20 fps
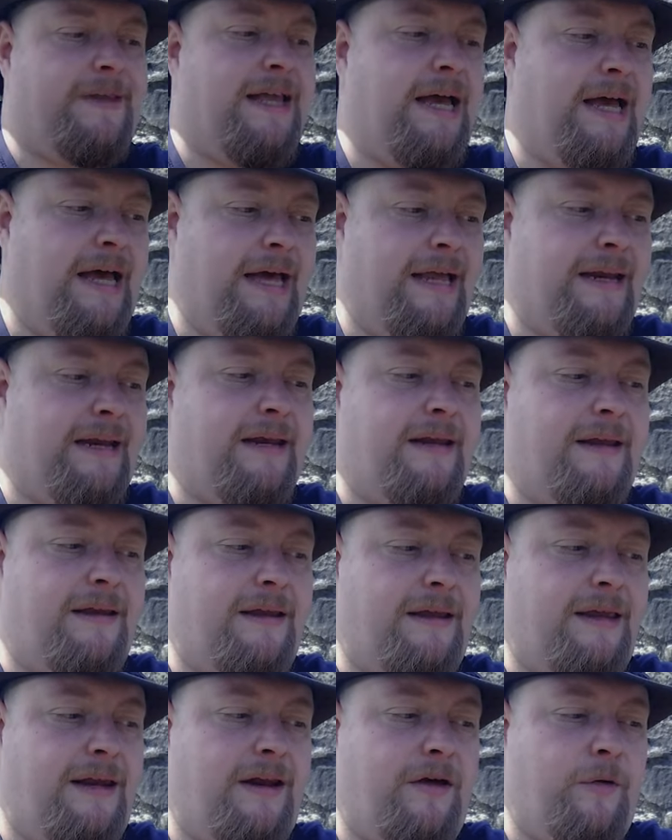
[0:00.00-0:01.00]

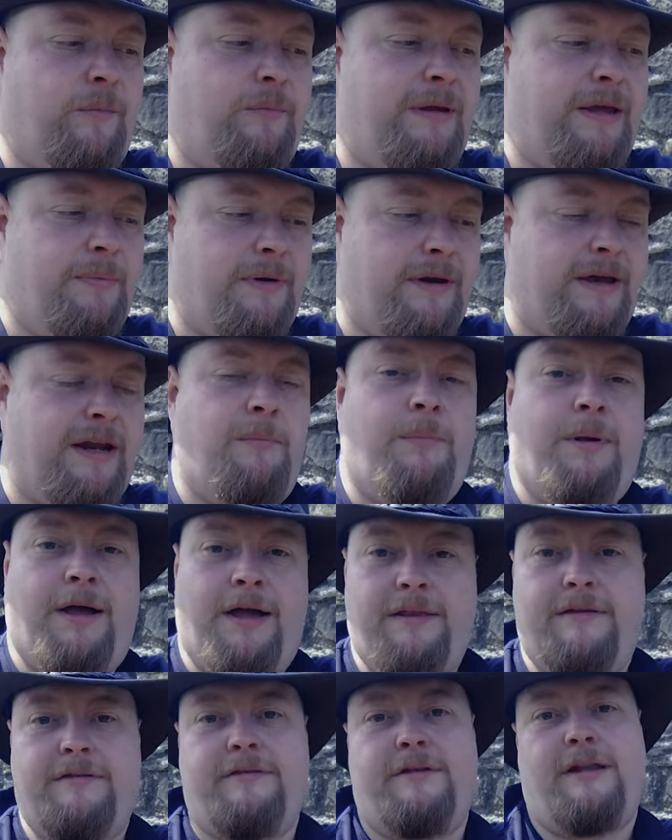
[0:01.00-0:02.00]
And, you know, people are going to
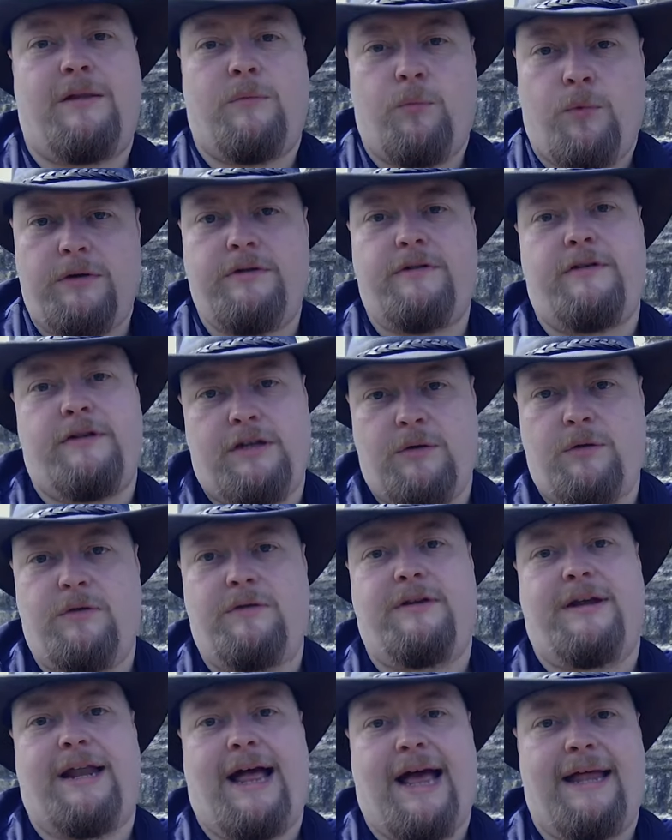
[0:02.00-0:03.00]
buy this and they'll want to
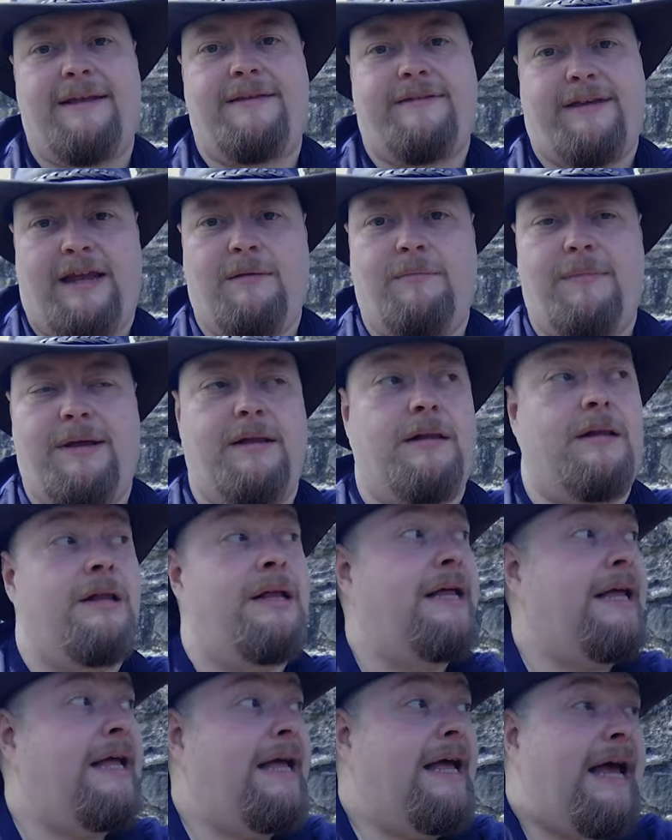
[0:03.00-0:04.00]
use it at 10mm.
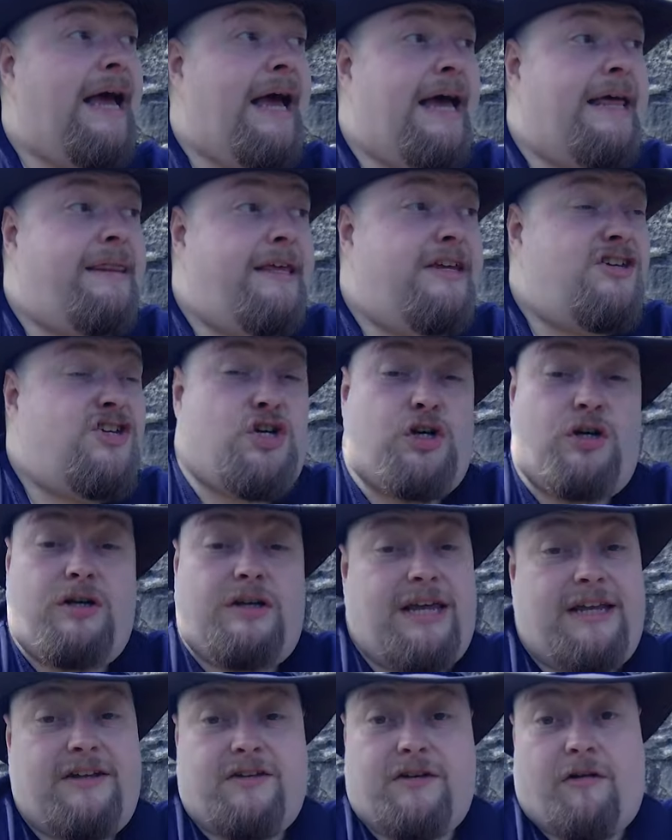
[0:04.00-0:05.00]
And they
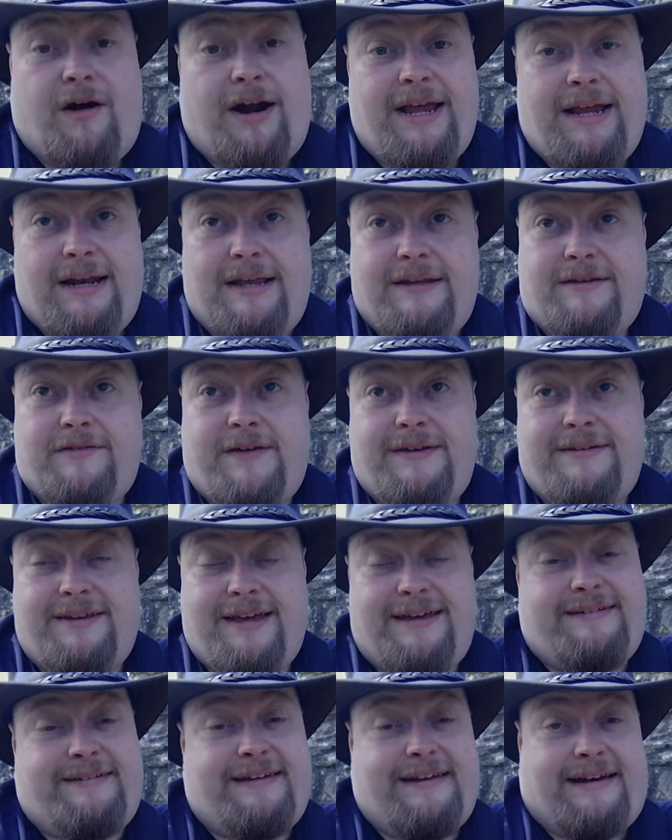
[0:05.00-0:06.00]
should. It's great. It's a
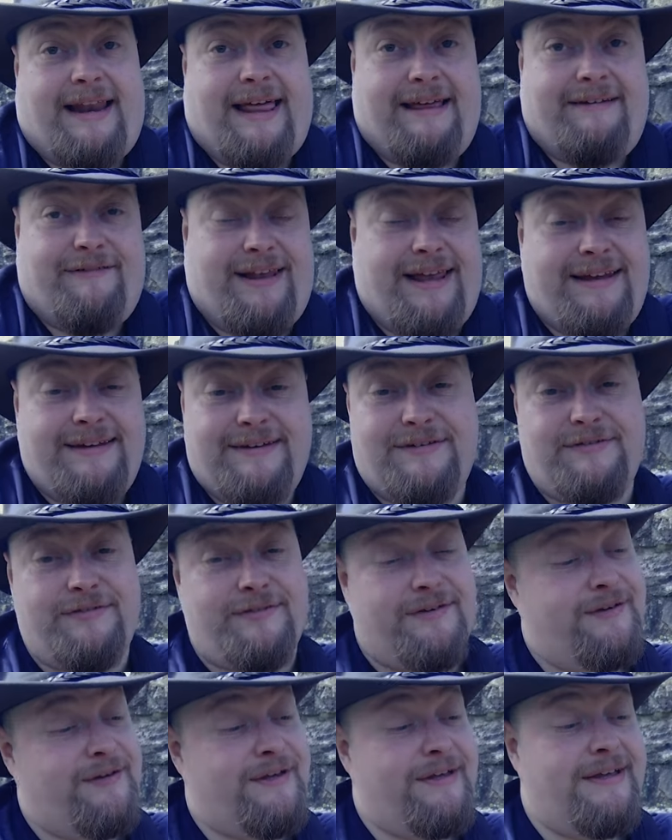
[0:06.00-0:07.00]
fantastic lens
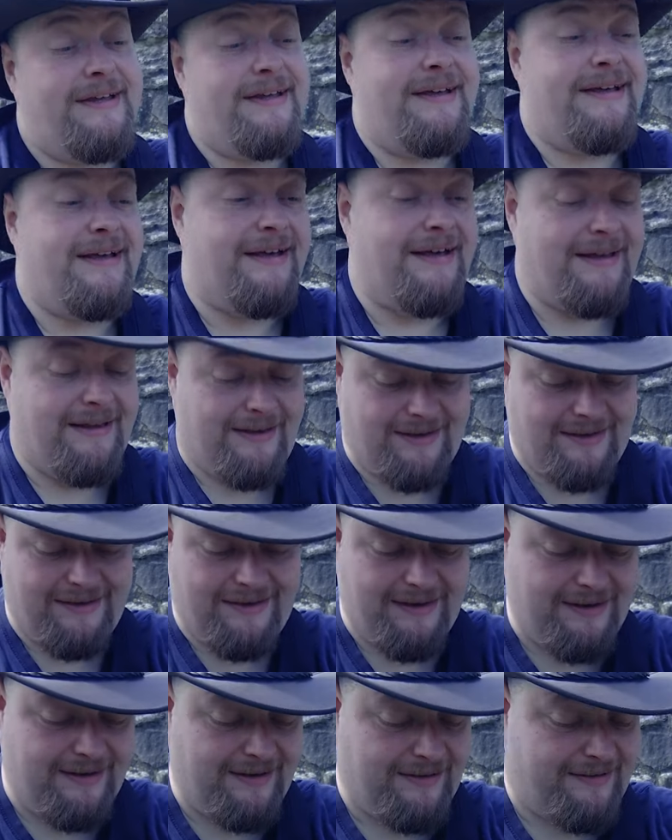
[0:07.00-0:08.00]
for
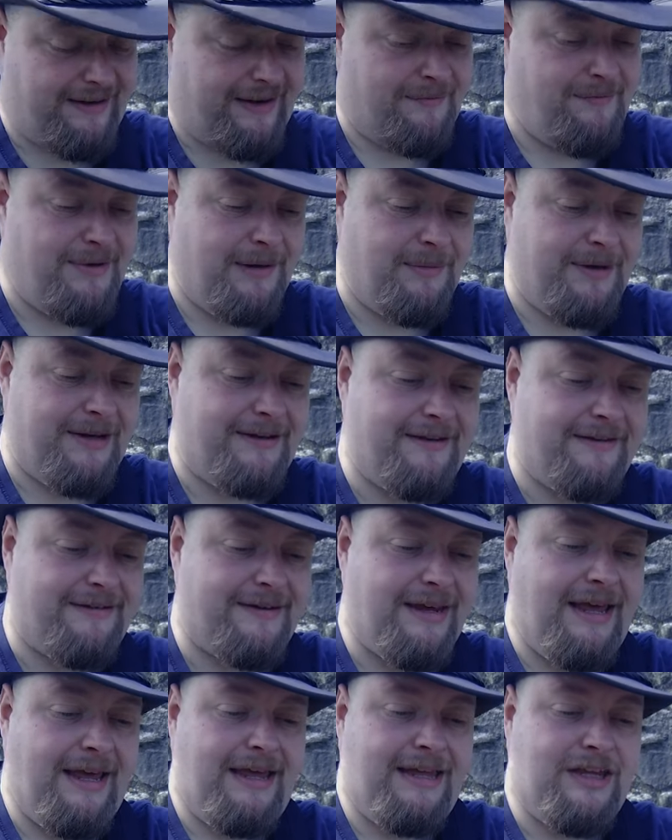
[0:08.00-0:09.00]

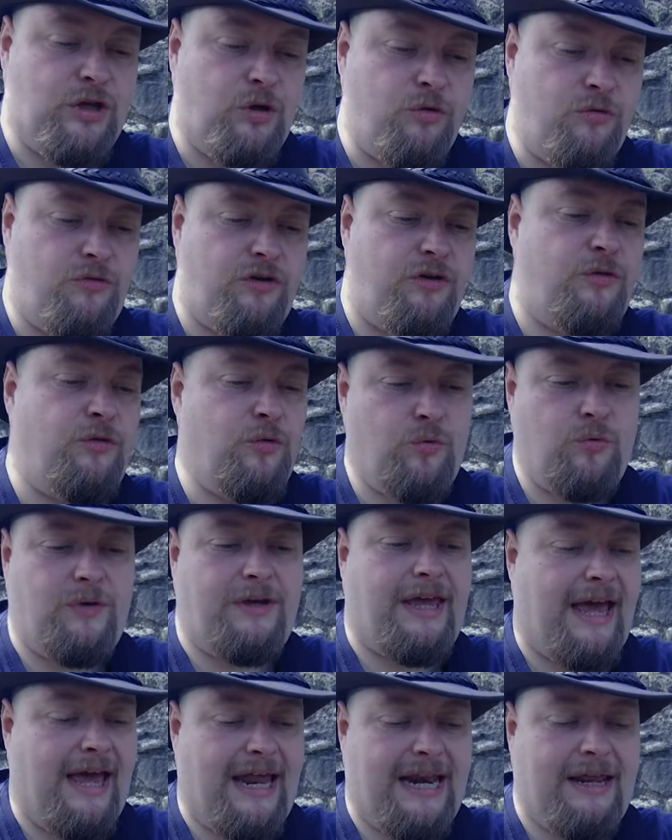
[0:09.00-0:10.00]
10mm. You do
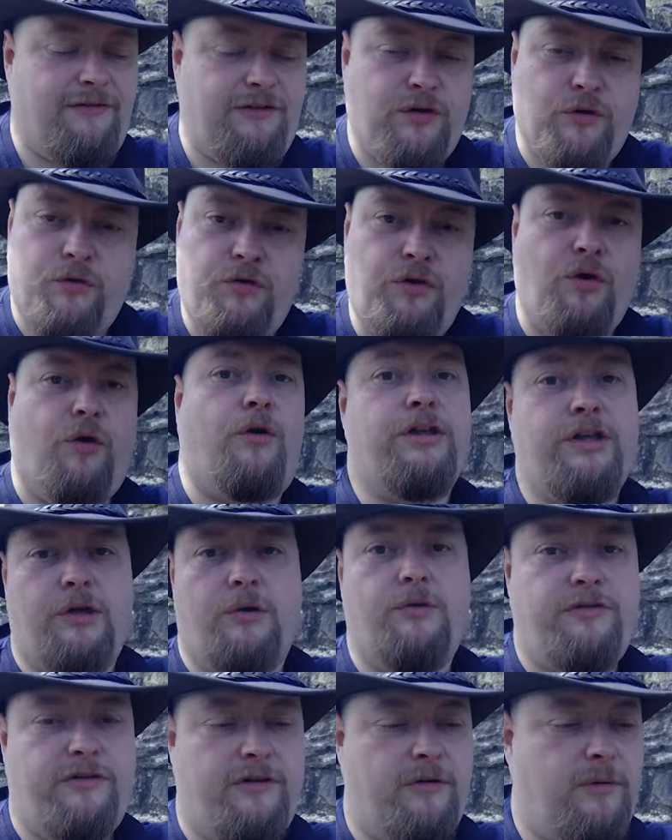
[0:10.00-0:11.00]
get, if you're not
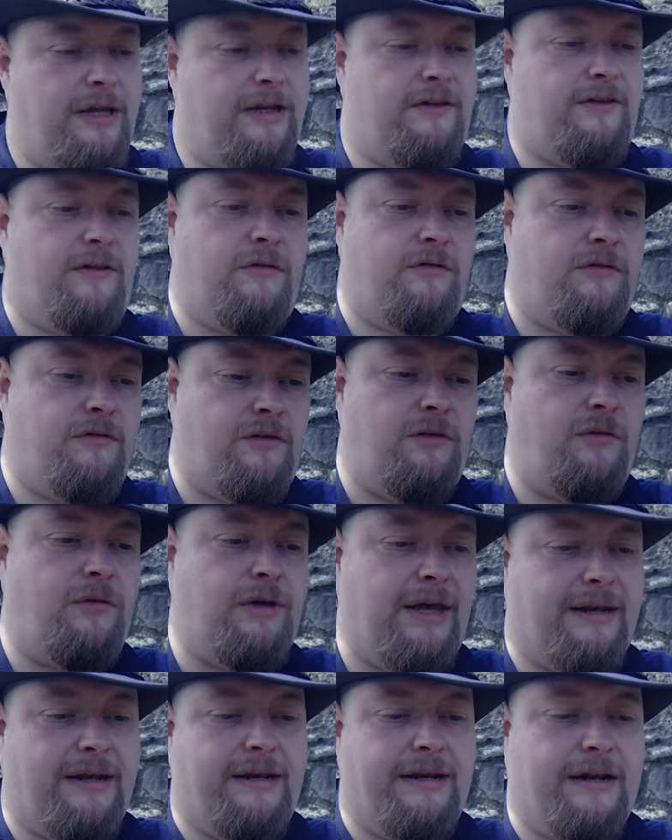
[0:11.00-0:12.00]
used to it, you do
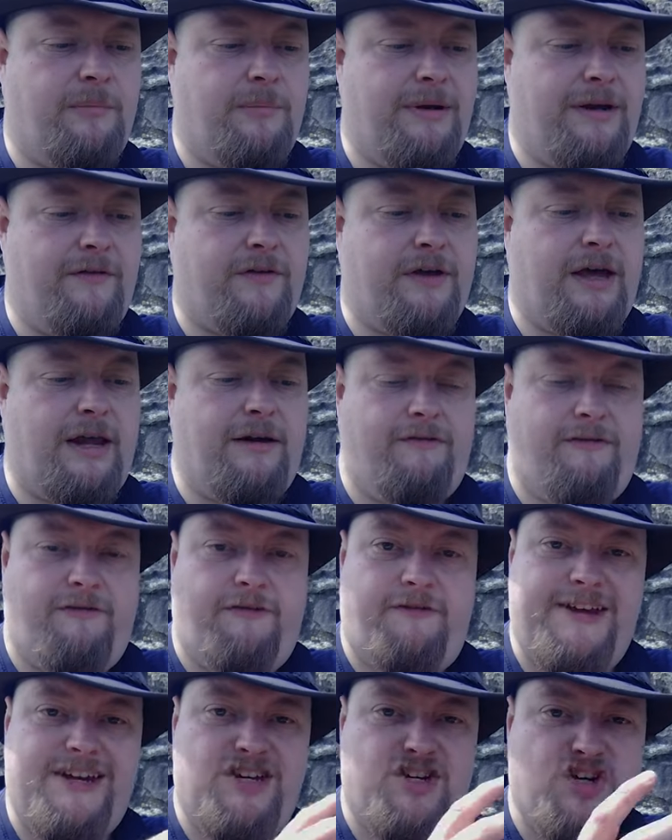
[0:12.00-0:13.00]
get a little bit of kind of
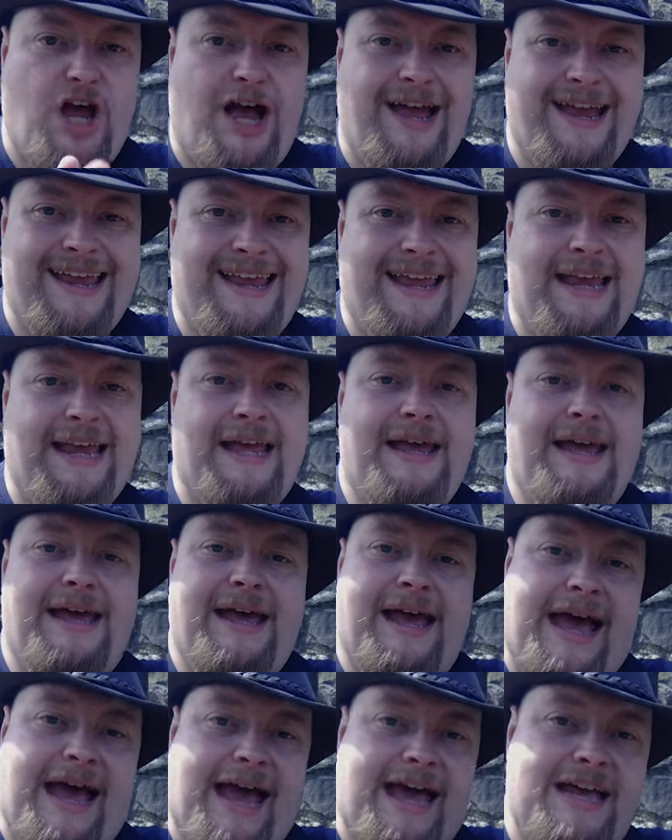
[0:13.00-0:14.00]
fisheyeing
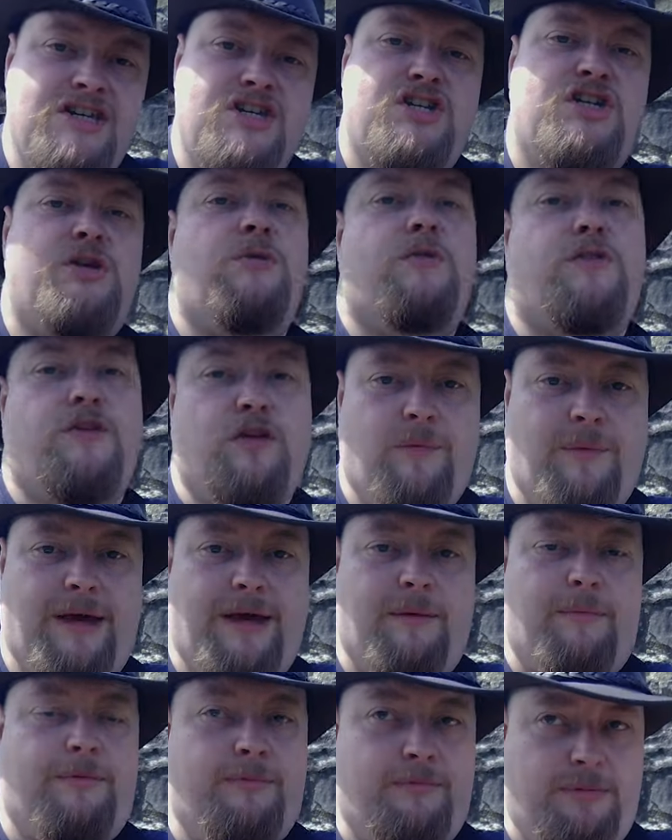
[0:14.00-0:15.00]
as you zoom
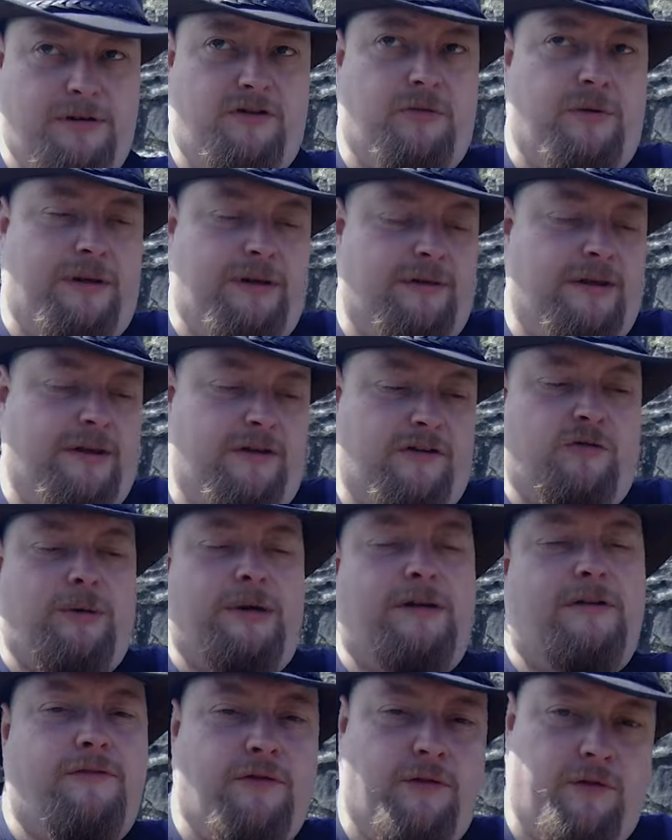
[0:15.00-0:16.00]
out between that
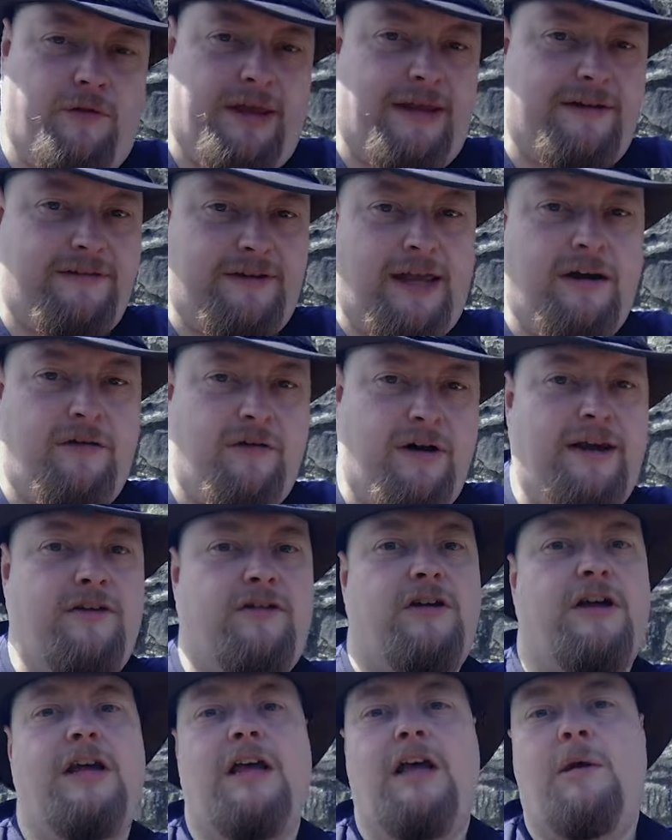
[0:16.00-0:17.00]
24 and that 10
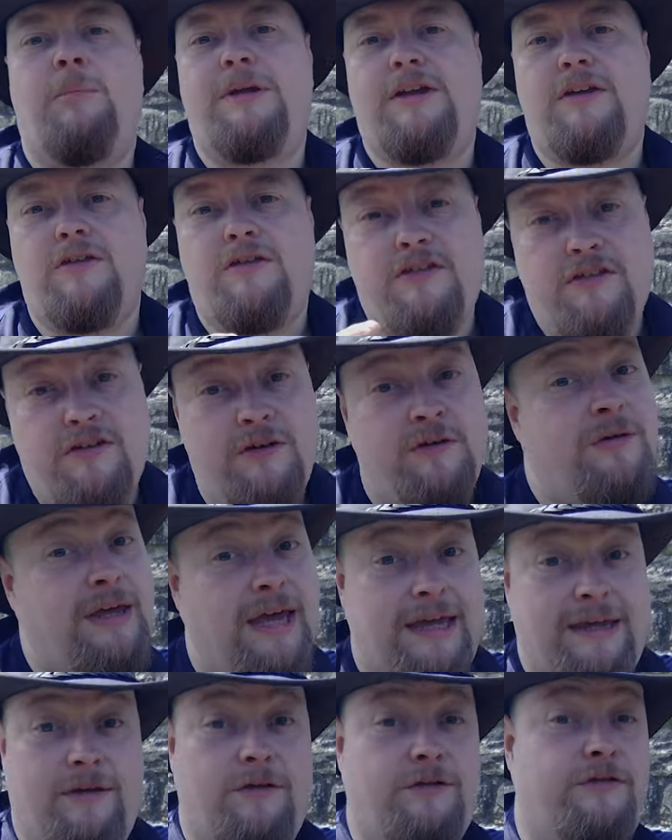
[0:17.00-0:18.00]
range. But you soon
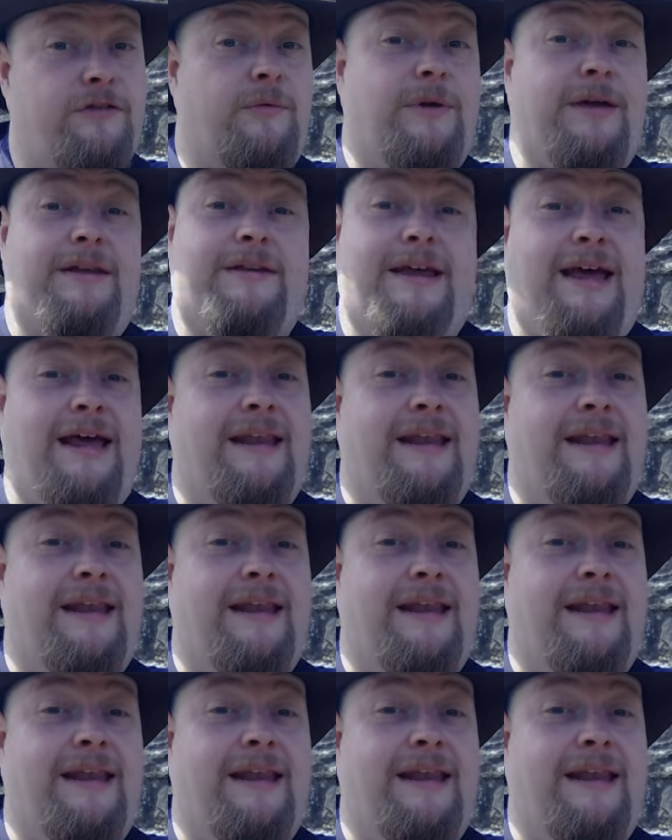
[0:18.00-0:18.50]
get used to it.